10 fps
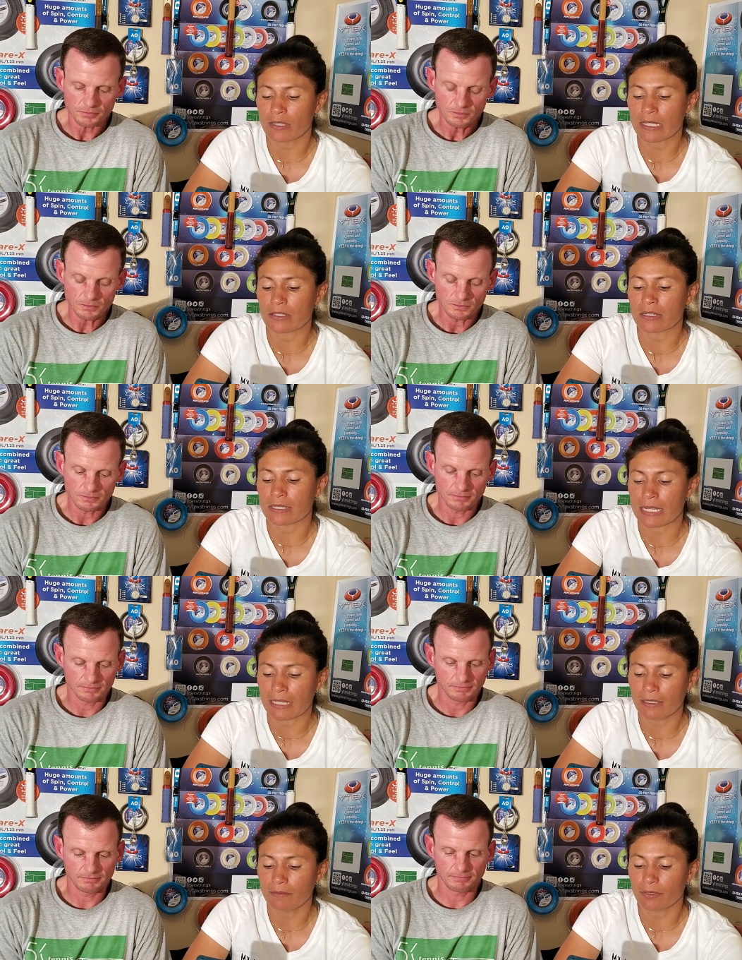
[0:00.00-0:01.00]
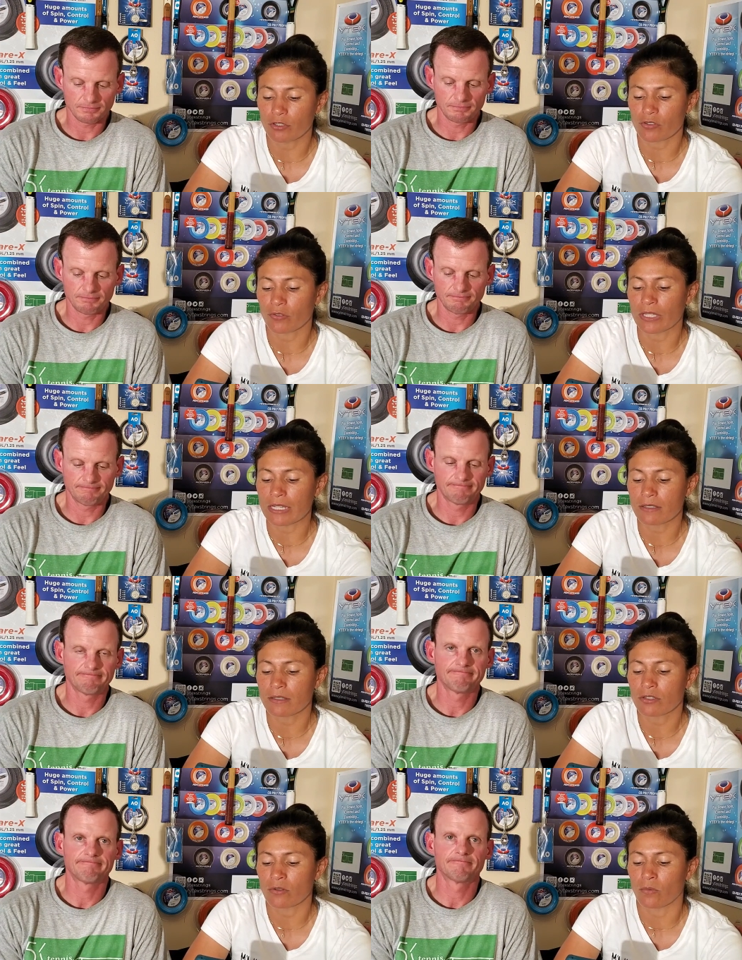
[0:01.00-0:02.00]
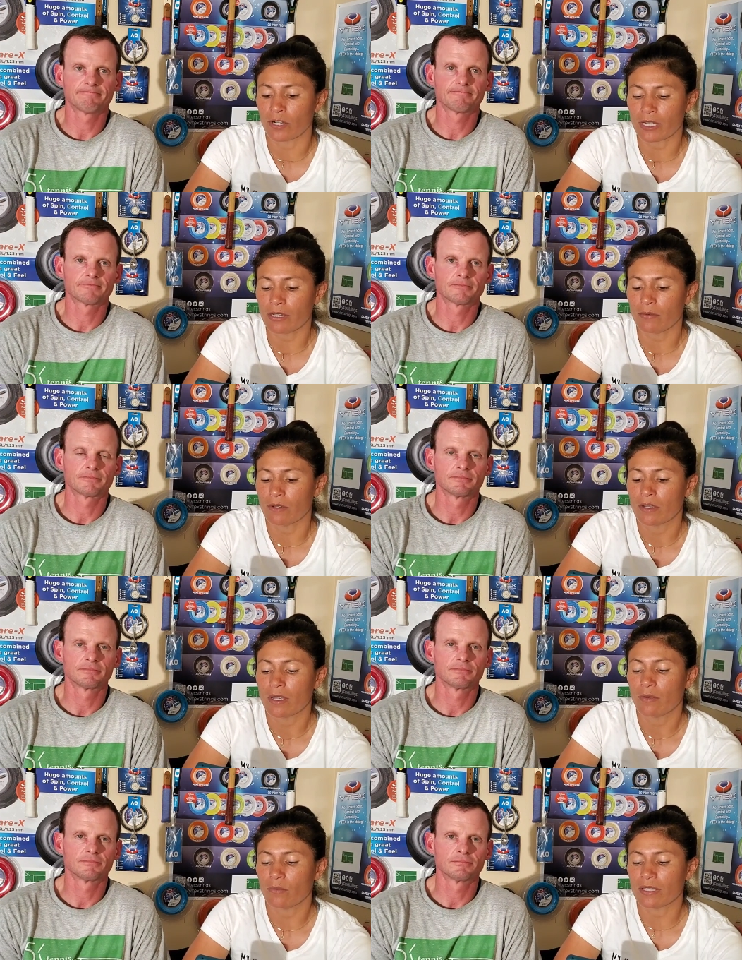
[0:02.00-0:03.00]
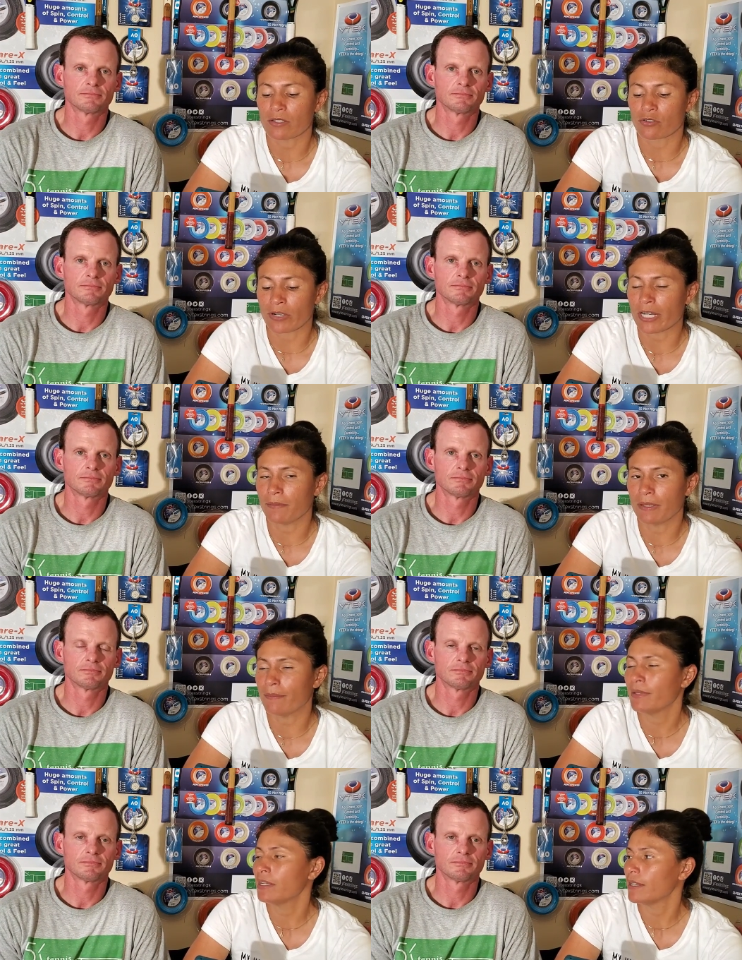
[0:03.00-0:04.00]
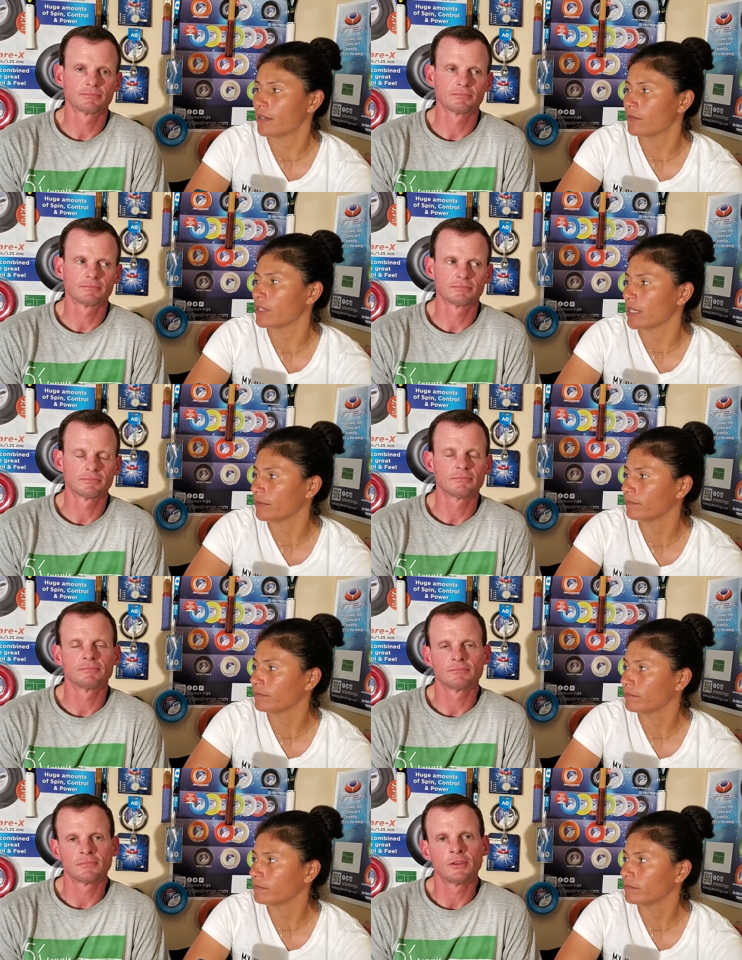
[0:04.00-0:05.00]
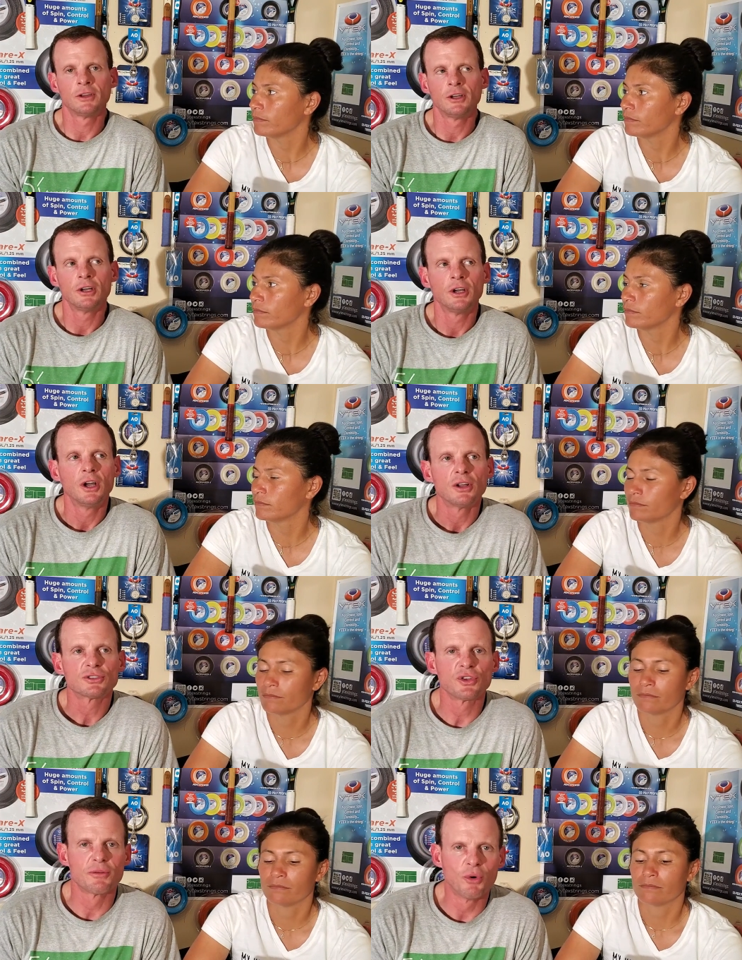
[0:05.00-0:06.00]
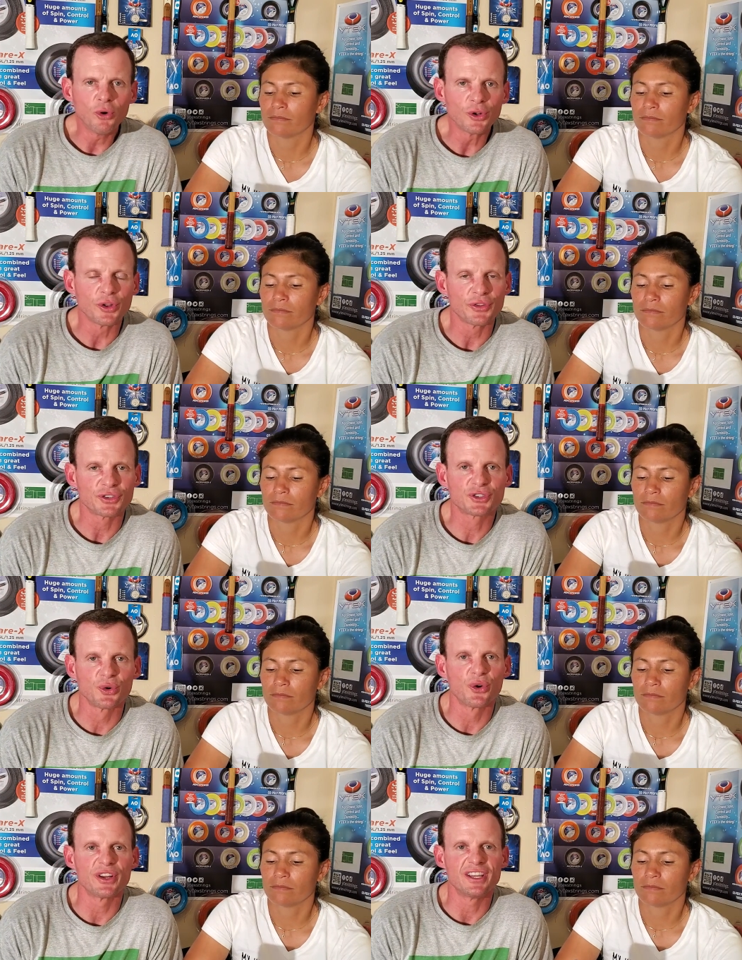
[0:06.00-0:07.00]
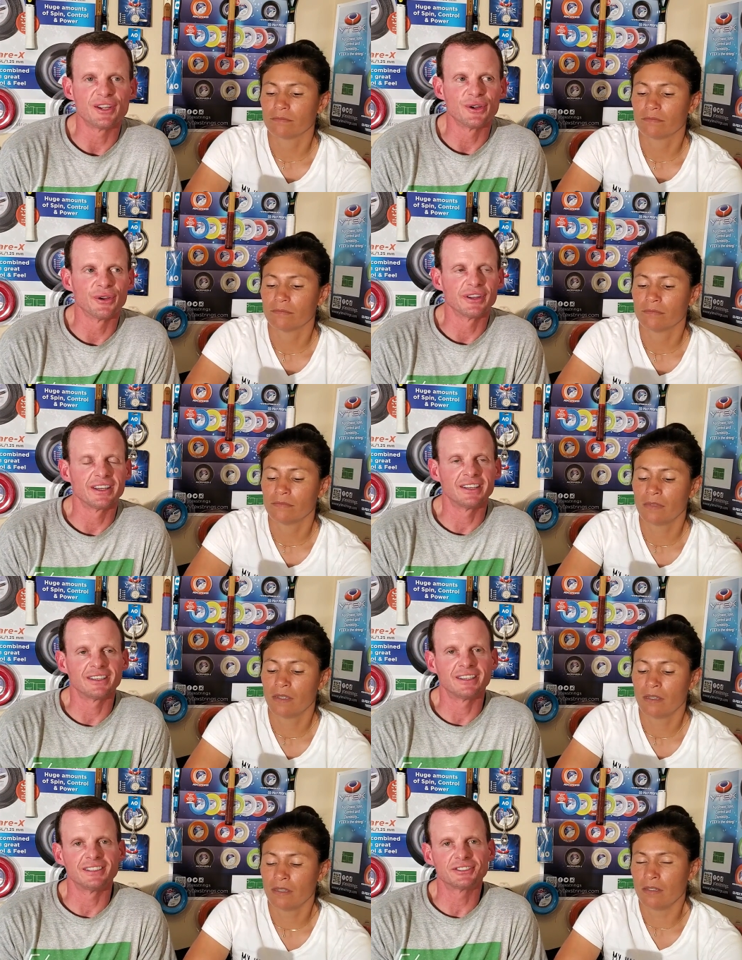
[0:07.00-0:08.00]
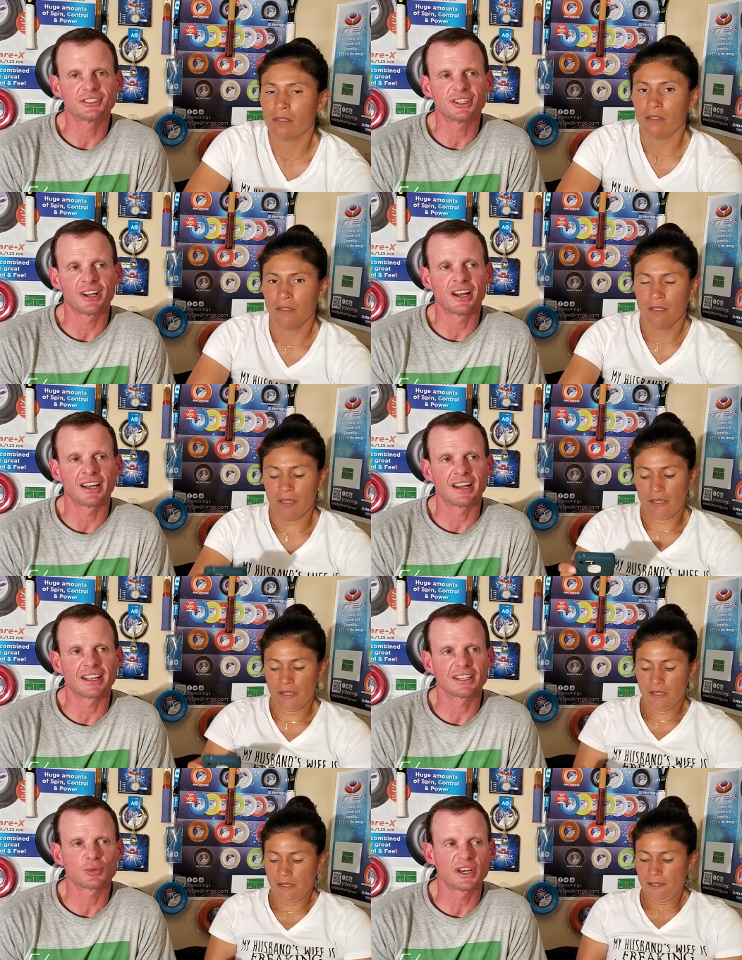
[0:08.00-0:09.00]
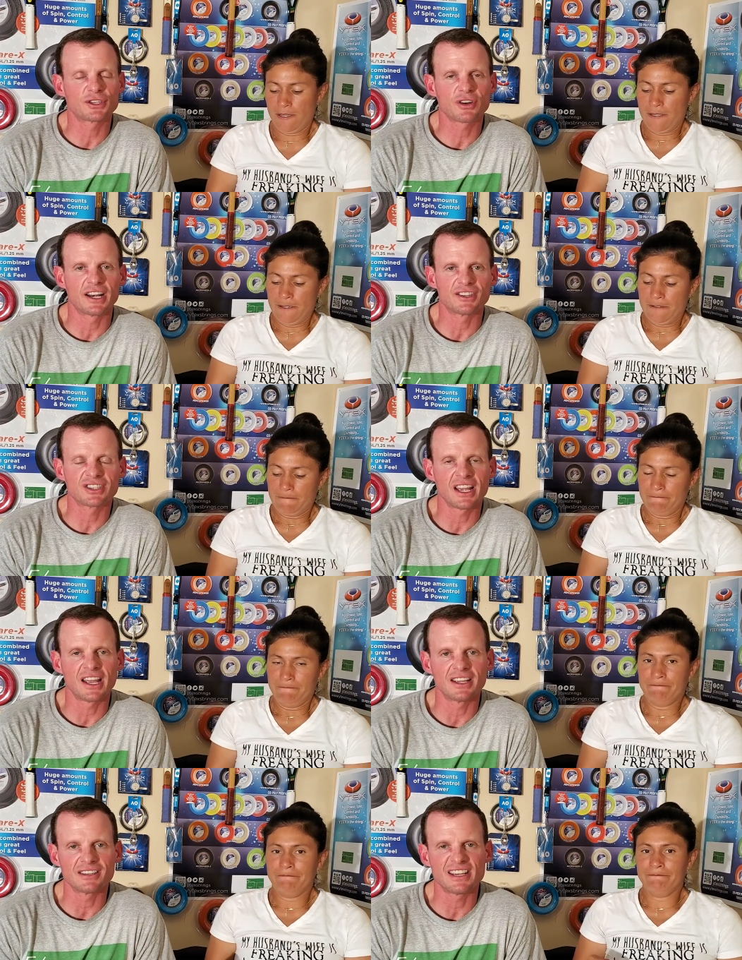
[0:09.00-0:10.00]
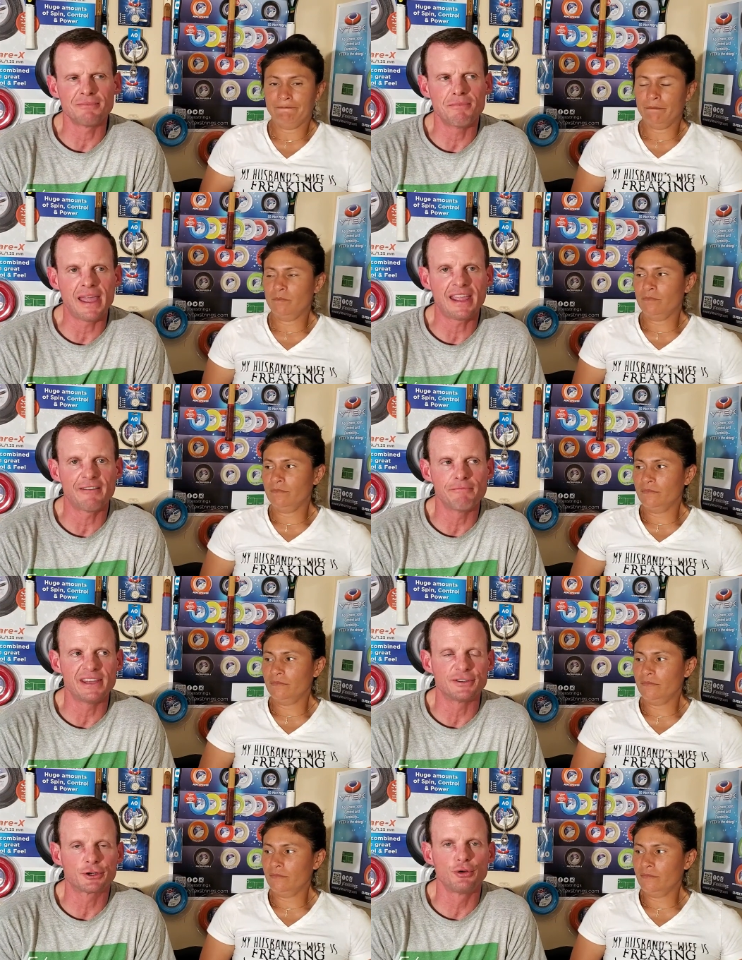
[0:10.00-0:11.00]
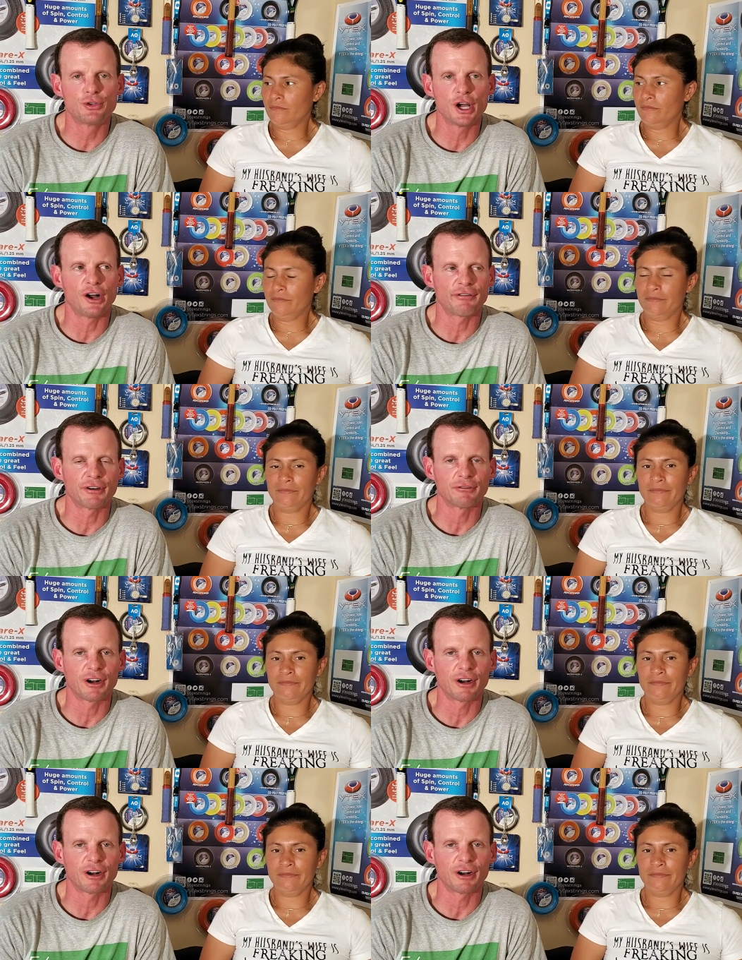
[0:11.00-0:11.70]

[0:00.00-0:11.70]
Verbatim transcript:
Speaker 1: thanks to his talent, but also thanks to working with his great commitment every day.
Speaker 2: So the moral of the story here is, uh, I guess what he's trying to say is he may have been too tough on